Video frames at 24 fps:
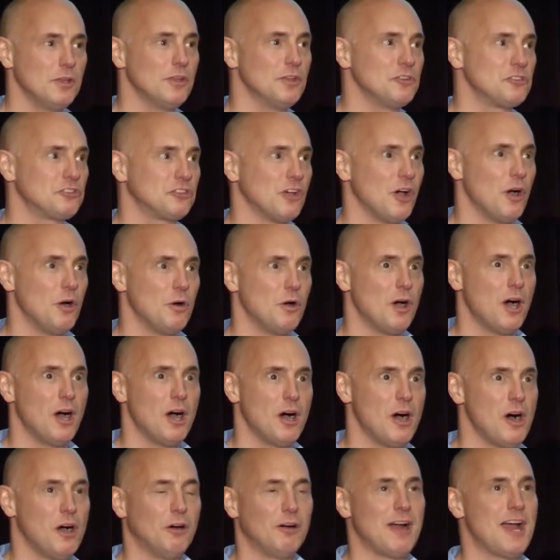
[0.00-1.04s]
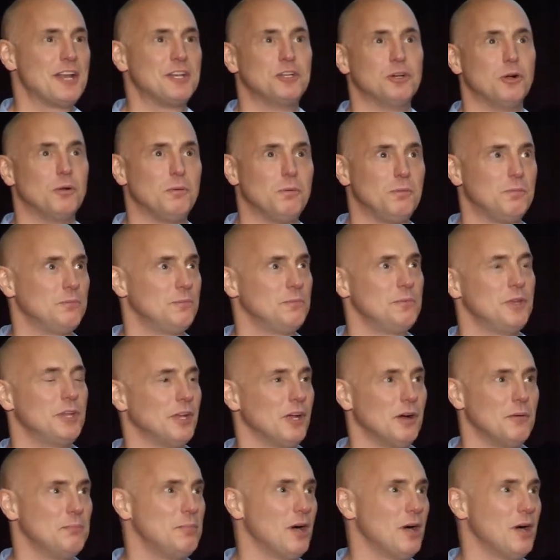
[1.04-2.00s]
so our annual you know,